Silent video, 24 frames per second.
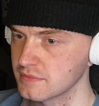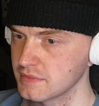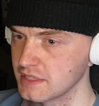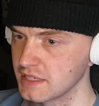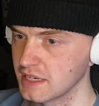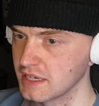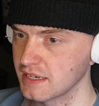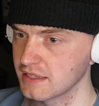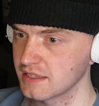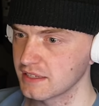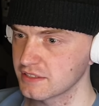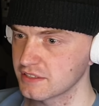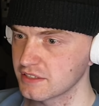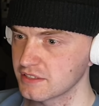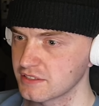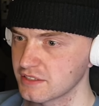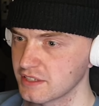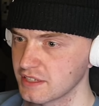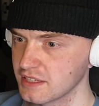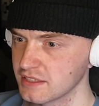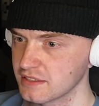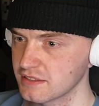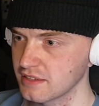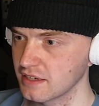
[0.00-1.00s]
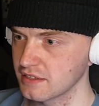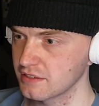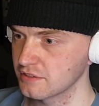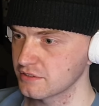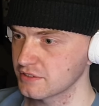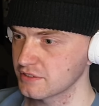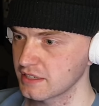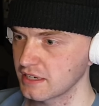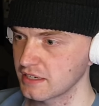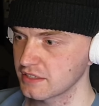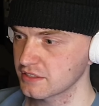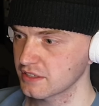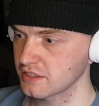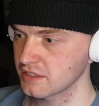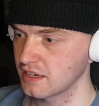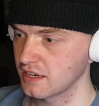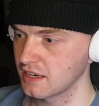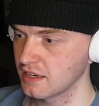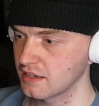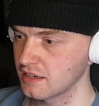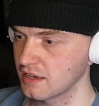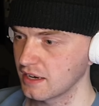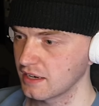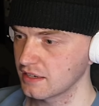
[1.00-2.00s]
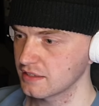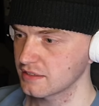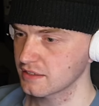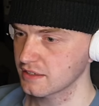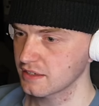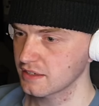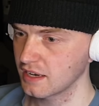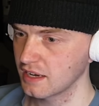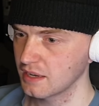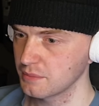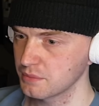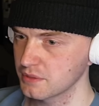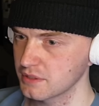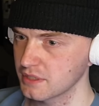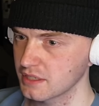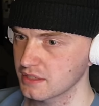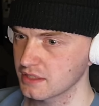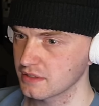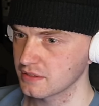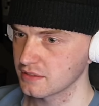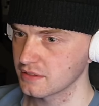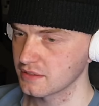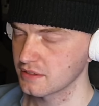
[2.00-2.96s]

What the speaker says: his win. This is it. I don't think that's gonna anything gonna happen then.